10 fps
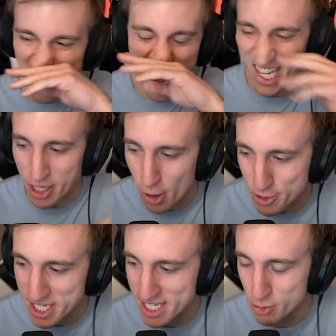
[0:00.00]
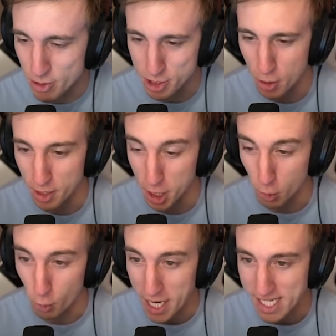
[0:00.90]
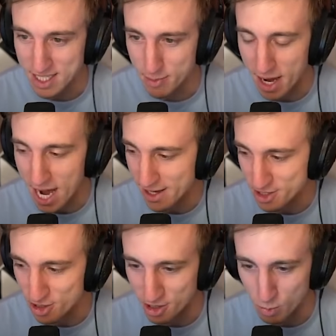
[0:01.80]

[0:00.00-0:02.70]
that nose itch was going crazy. My eyes started